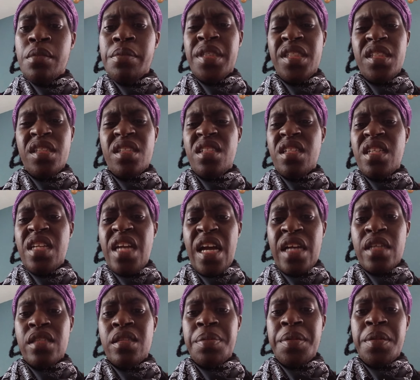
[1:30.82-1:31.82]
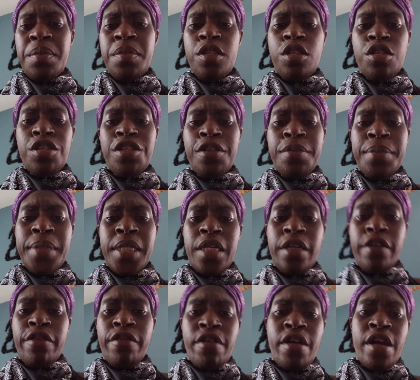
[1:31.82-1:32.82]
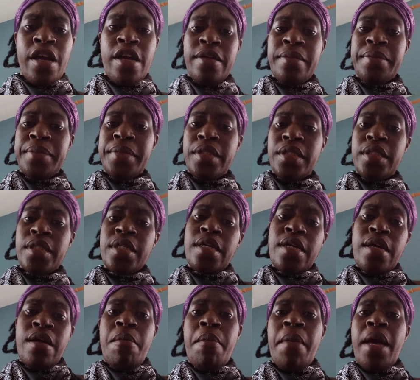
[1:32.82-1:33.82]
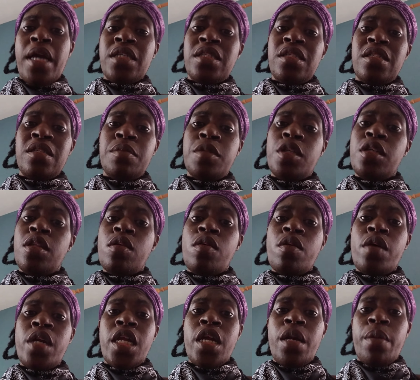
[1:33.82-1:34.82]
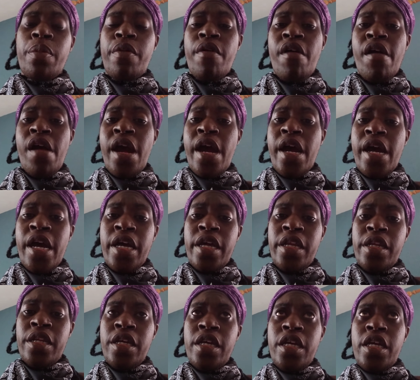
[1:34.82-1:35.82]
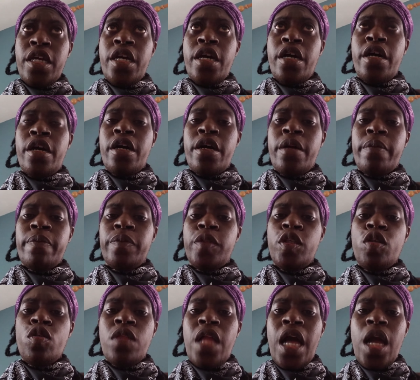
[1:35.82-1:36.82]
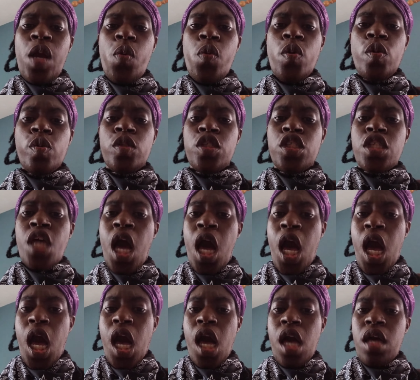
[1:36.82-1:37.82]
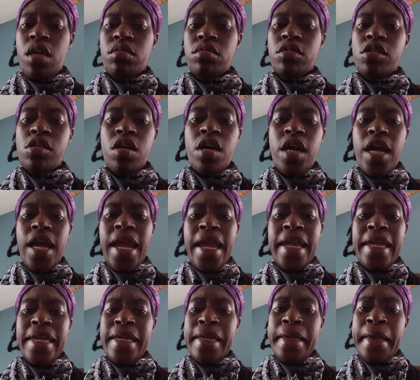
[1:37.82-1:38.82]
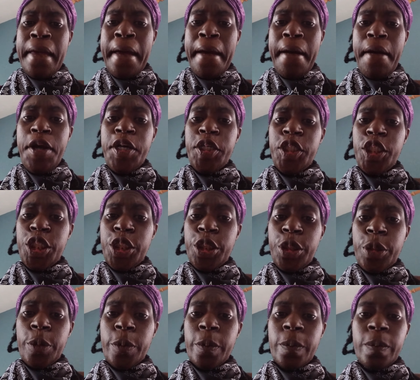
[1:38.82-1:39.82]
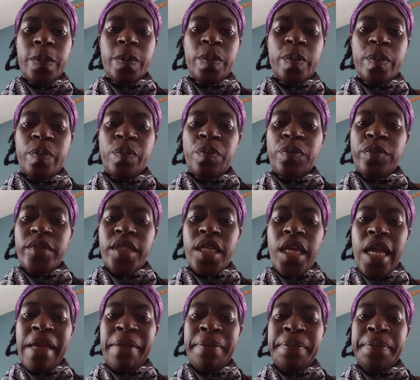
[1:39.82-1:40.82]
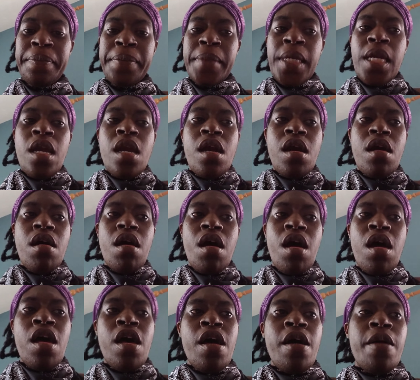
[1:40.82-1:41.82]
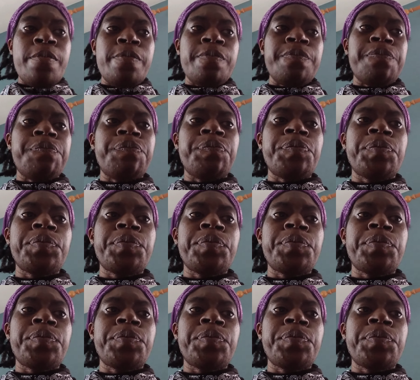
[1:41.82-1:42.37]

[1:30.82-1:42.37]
basically asking people to commit crimes. I'm asking them to lower their pride. Um, do like Wusa or A E I O U. Okay? Um,